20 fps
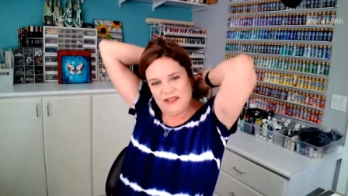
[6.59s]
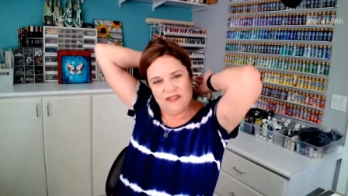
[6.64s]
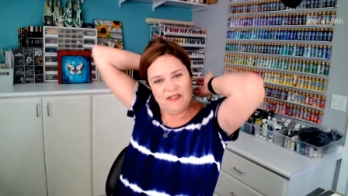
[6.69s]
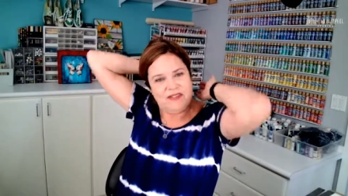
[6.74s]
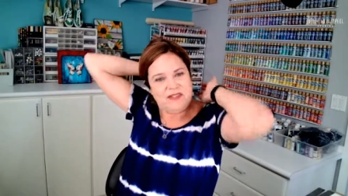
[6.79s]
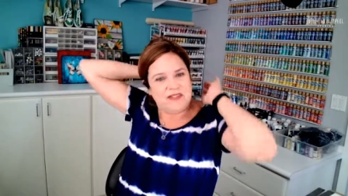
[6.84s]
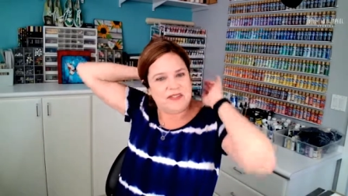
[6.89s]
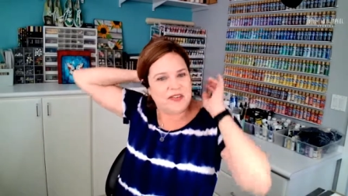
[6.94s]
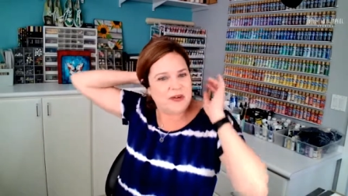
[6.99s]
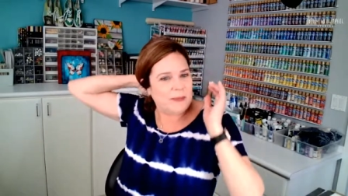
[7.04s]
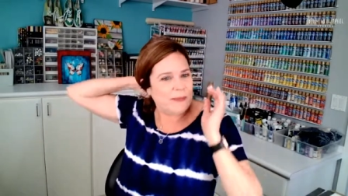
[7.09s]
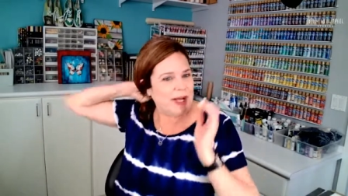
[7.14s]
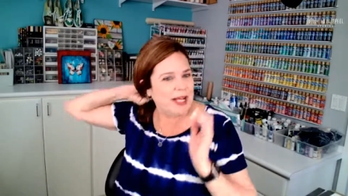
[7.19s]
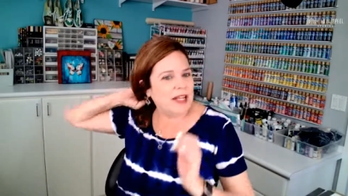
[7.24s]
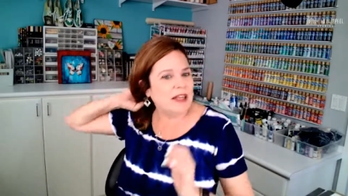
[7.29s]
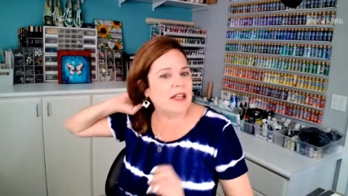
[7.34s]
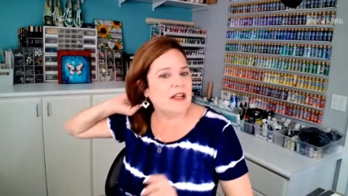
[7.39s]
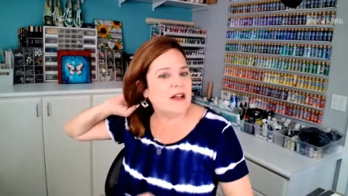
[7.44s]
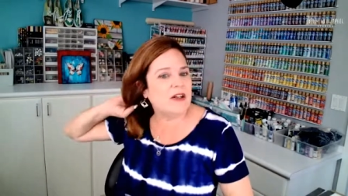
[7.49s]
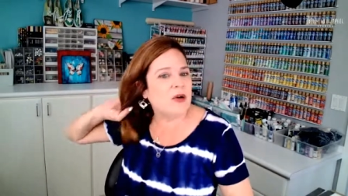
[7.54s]
From my
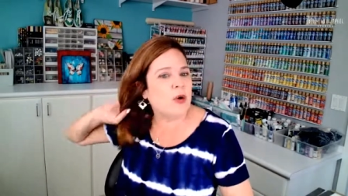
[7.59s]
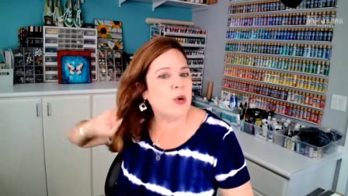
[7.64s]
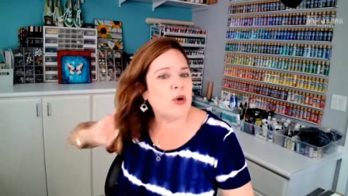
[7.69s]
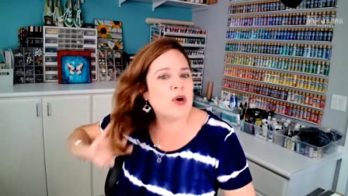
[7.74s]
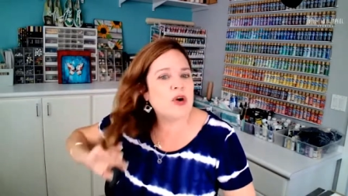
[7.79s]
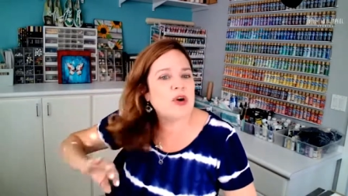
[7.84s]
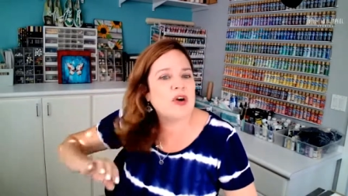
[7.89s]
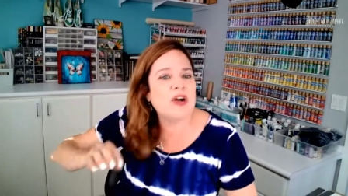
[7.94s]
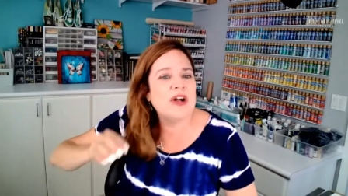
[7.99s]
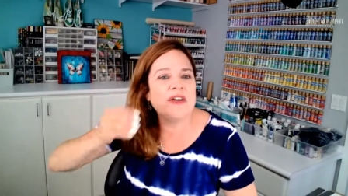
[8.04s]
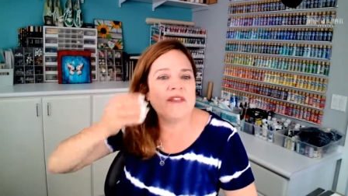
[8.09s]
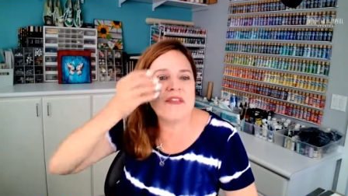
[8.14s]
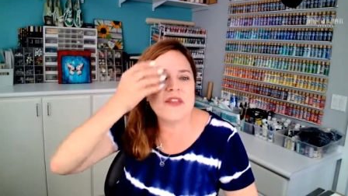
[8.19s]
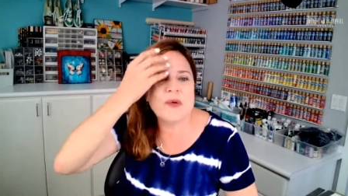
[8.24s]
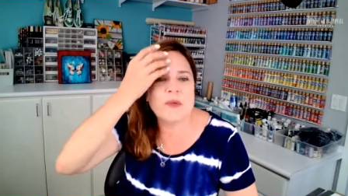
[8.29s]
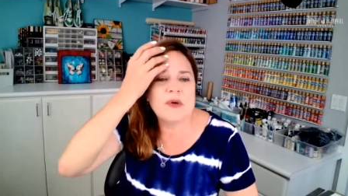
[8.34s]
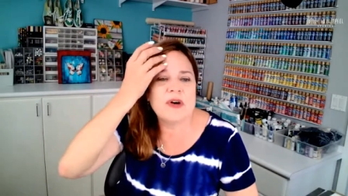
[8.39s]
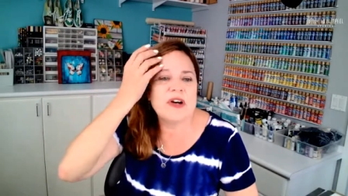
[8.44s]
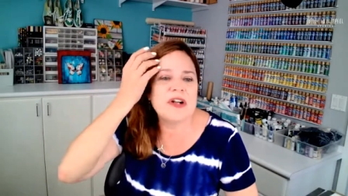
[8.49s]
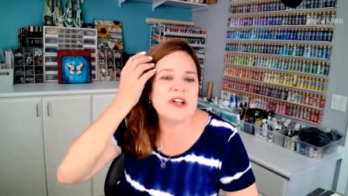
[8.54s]
little corner of the
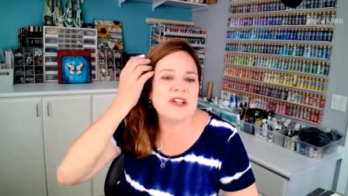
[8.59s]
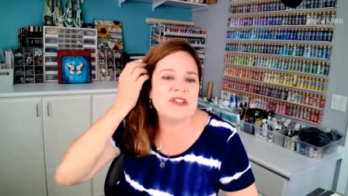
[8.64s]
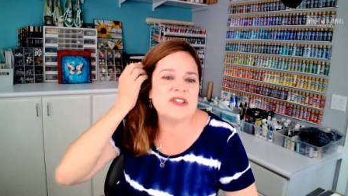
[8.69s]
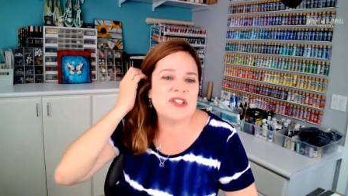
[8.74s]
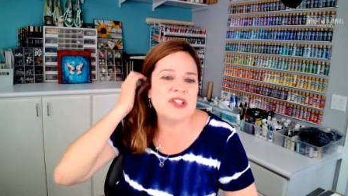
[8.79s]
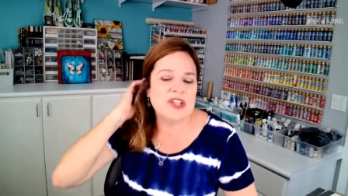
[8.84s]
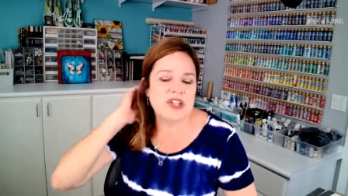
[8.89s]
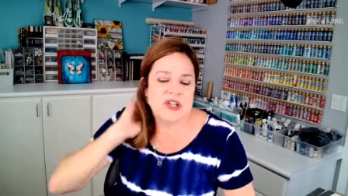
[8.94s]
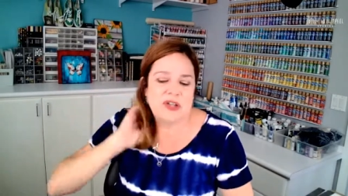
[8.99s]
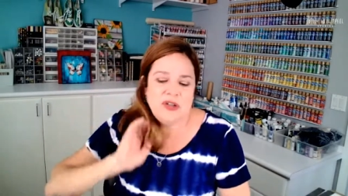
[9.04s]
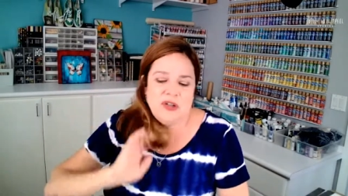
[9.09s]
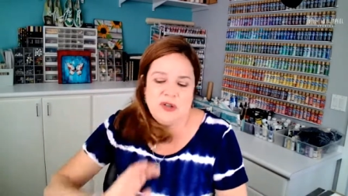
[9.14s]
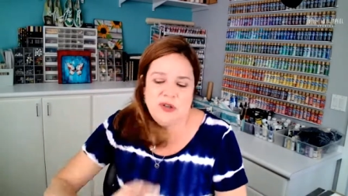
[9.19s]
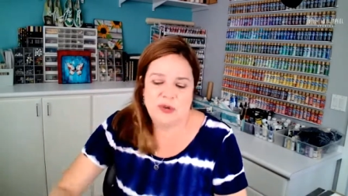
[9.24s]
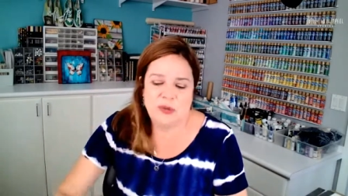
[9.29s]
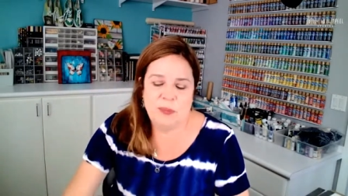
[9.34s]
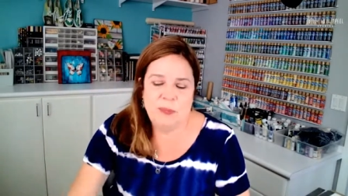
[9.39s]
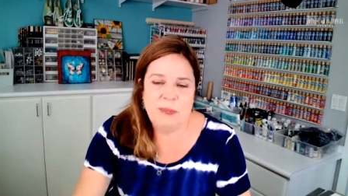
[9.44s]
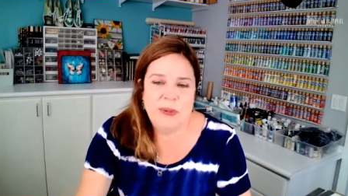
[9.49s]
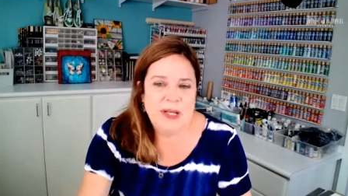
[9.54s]
world to
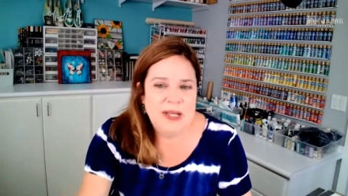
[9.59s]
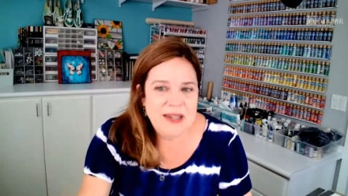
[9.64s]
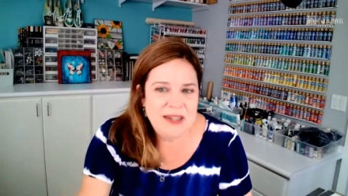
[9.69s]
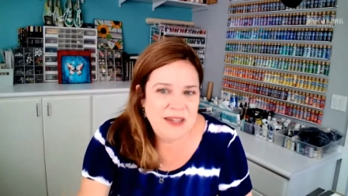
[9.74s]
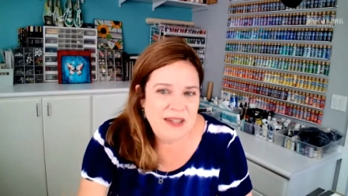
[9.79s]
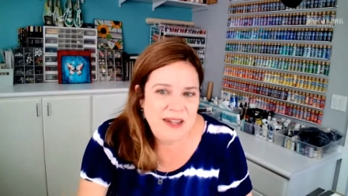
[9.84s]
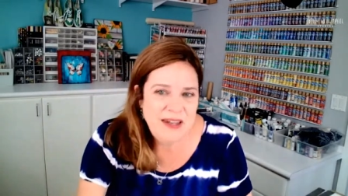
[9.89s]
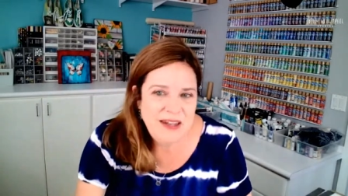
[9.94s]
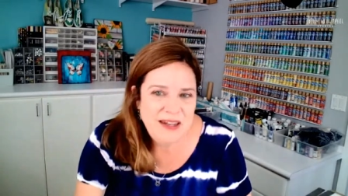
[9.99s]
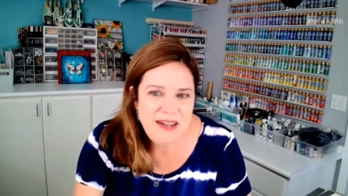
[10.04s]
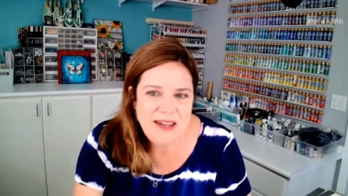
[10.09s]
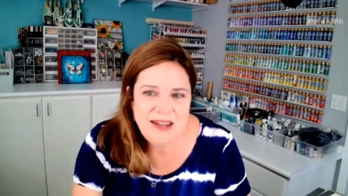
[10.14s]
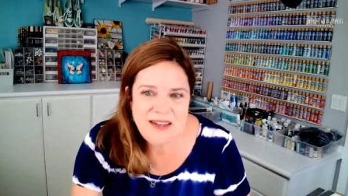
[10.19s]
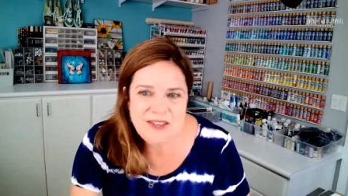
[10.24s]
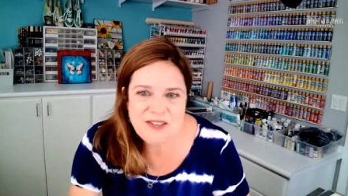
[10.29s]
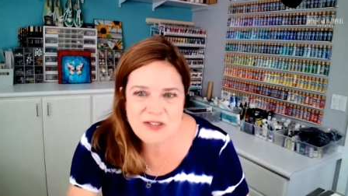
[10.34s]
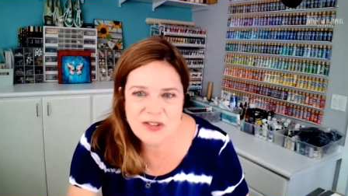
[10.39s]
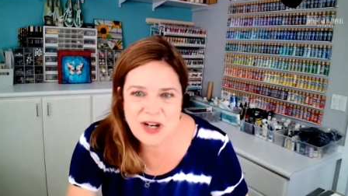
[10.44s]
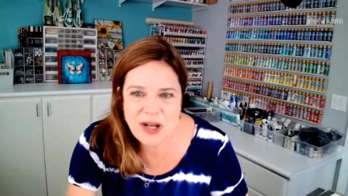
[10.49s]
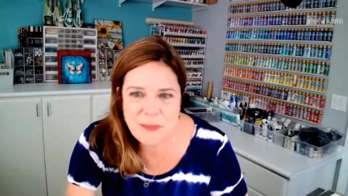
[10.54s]
you, please
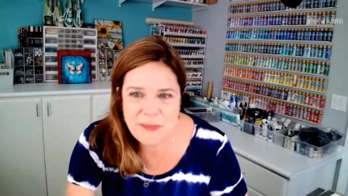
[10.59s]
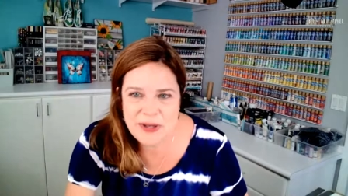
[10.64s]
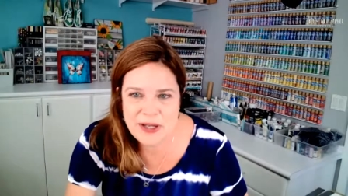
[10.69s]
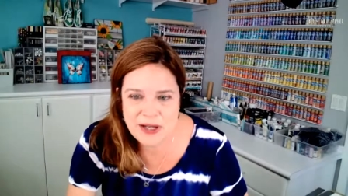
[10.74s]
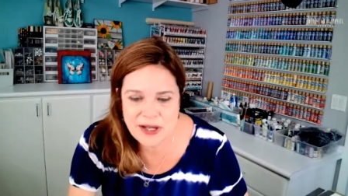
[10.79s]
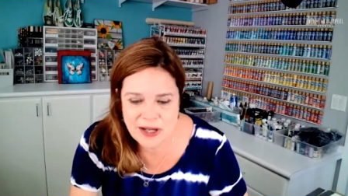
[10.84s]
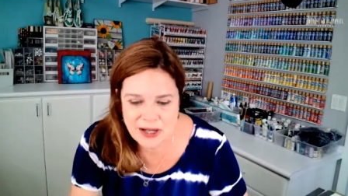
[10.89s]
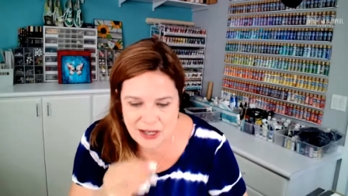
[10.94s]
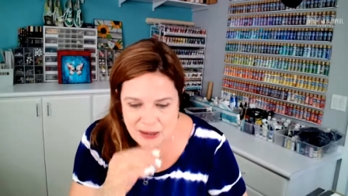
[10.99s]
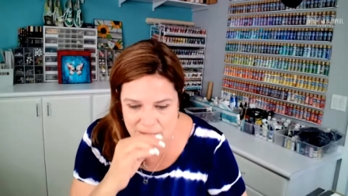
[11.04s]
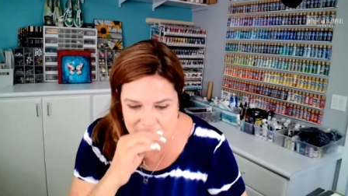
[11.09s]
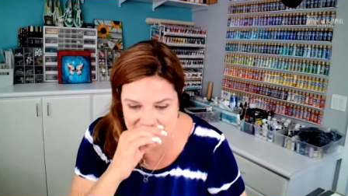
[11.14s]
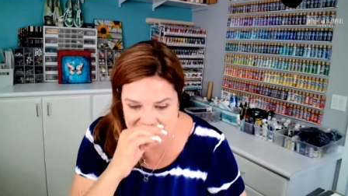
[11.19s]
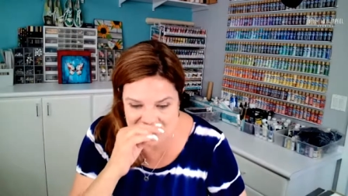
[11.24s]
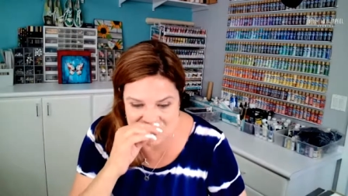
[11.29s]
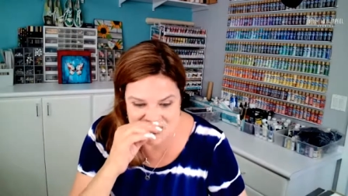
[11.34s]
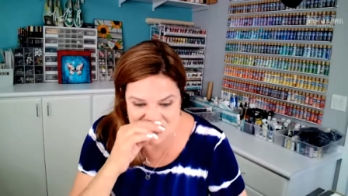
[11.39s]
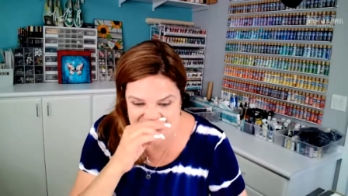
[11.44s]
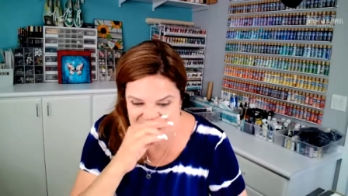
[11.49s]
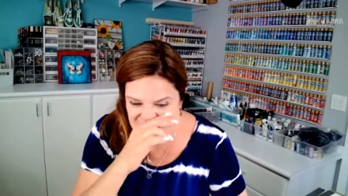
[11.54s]
drop me a
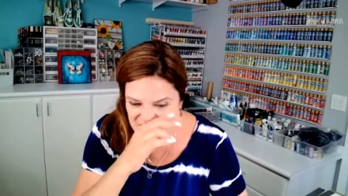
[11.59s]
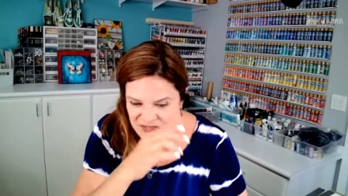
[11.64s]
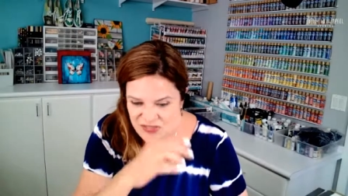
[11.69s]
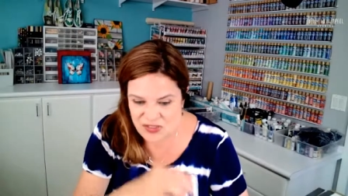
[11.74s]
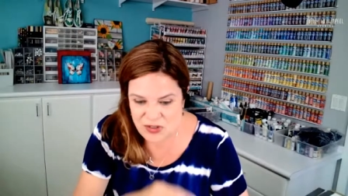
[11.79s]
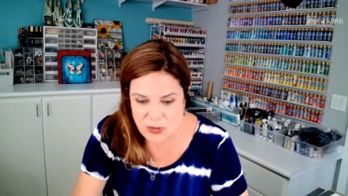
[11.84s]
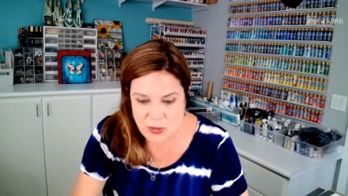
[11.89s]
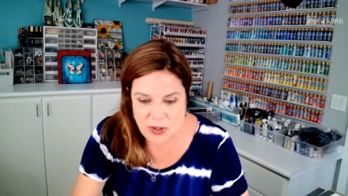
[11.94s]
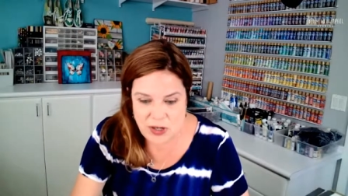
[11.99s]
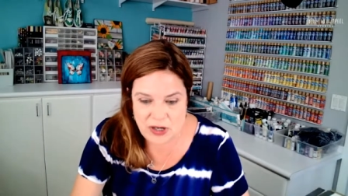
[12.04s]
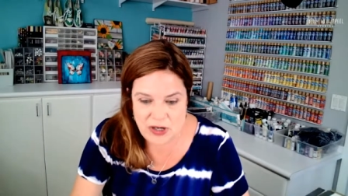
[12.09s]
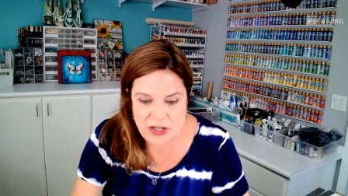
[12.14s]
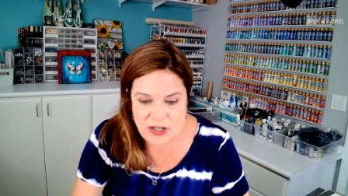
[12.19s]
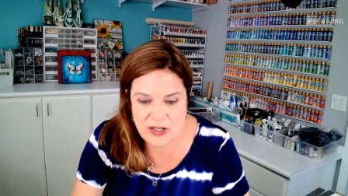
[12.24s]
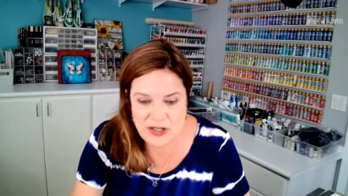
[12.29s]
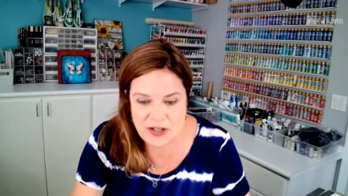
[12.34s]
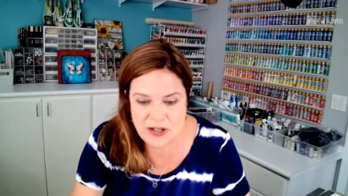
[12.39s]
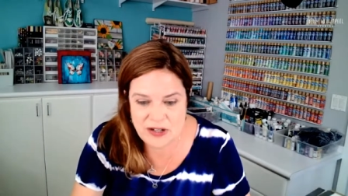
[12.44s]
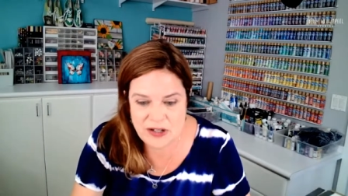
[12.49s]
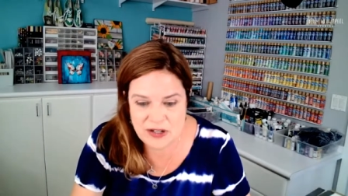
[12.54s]
comment if you are
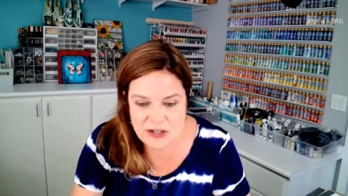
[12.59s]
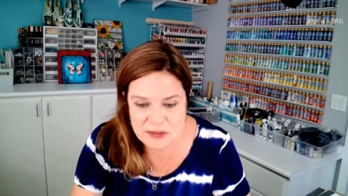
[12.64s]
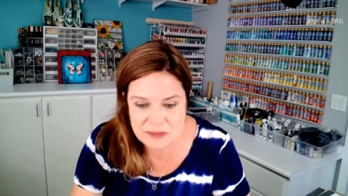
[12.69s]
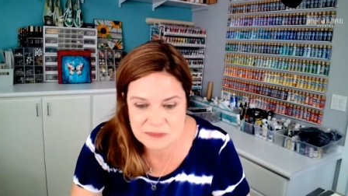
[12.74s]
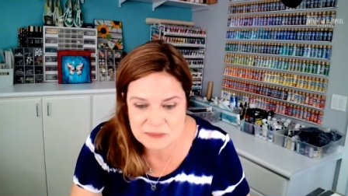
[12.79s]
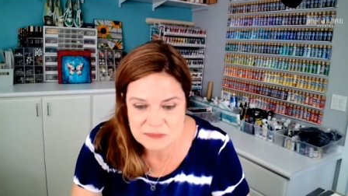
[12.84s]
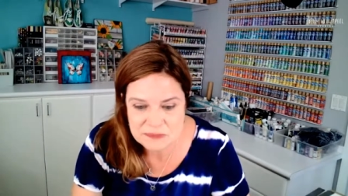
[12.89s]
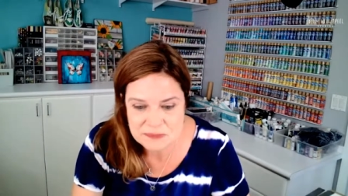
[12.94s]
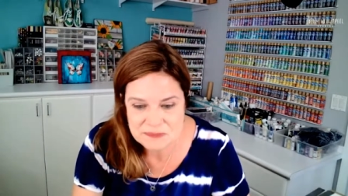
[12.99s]
here.